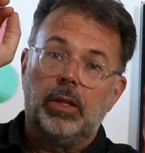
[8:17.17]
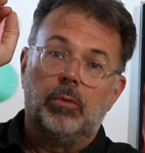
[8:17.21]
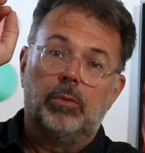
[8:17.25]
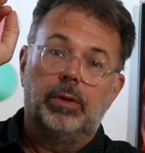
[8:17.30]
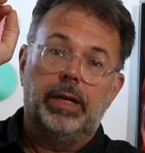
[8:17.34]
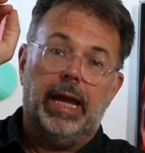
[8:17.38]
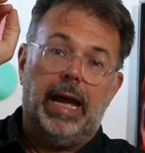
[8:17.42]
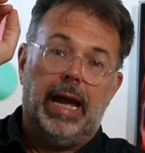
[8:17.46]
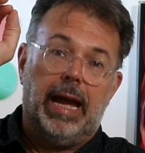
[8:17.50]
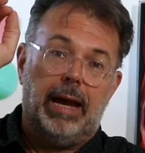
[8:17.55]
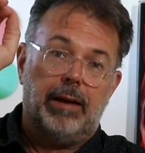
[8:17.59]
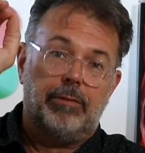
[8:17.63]

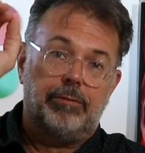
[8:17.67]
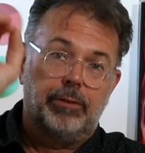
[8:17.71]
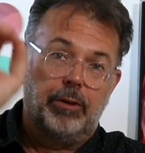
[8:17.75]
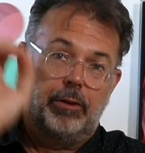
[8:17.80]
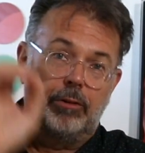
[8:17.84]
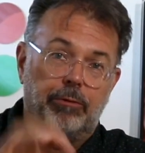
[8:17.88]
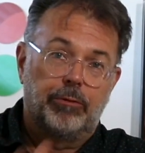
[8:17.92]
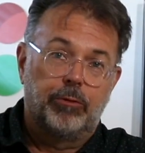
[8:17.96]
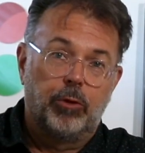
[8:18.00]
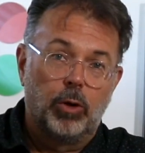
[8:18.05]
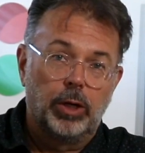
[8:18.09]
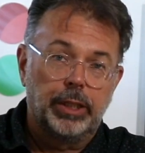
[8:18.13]
We have
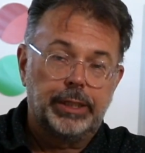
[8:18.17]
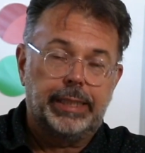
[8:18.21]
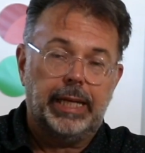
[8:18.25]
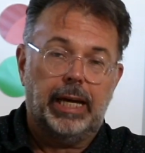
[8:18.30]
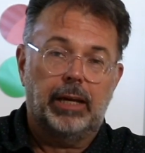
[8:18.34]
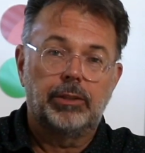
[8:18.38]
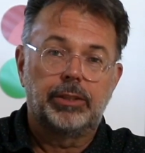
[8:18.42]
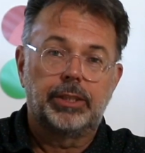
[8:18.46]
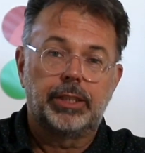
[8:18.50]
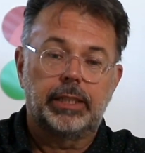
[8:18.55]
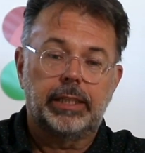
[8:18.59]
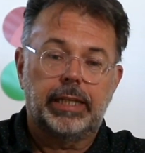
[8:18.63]

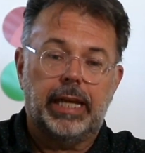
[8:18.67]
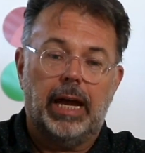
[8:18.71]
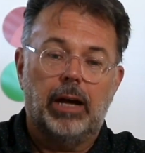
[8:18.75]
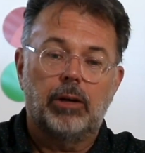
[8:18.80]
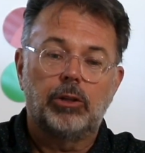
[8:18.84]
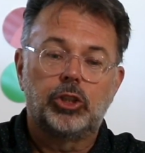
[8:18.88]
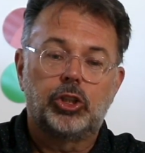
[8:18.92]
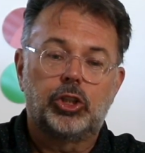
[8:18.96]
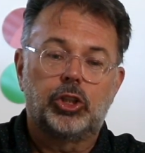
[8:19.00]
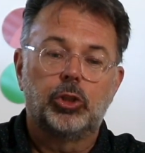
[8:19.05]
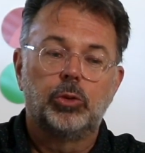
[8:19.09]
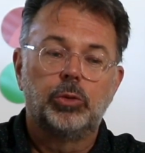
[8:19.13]
4,000
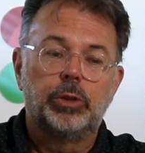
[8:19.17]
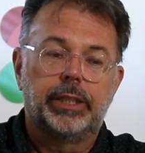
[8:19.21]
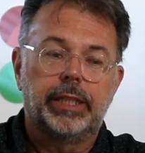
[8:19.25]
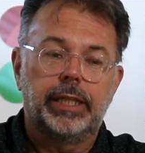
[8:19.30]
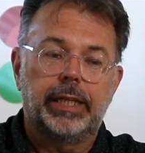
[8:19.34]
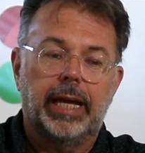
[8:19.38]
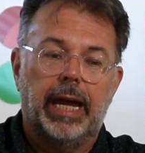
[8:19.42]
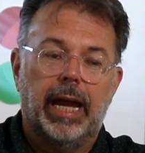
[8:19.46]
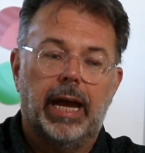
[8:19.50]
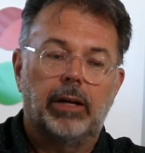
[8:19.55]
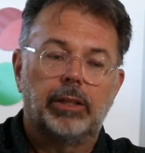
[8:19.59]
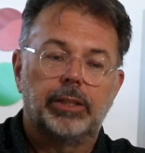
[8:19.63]
Gauss
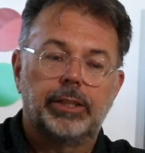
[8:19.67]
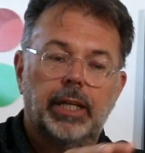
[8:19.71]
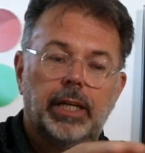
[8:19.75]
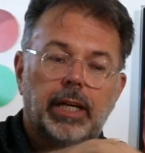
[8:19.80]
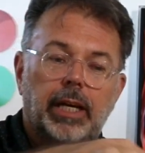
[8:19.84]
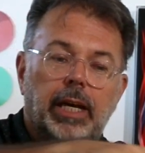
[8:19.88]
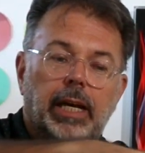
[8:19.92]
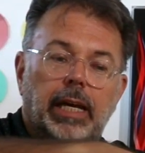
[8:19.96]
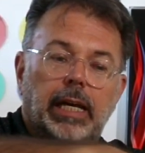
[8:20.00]
shooting out.